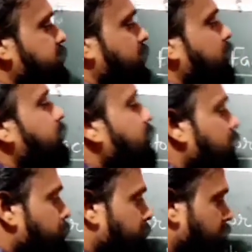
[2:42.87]
another
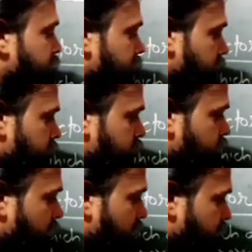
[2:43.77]
number. So
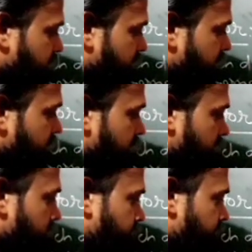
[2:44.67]
a number
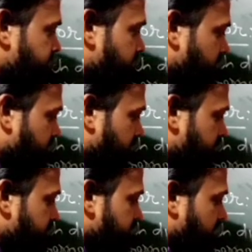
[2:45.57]
which
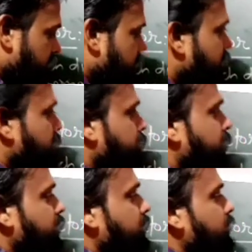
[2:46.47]
divides another
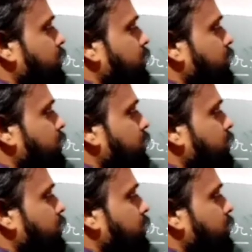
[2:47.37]
number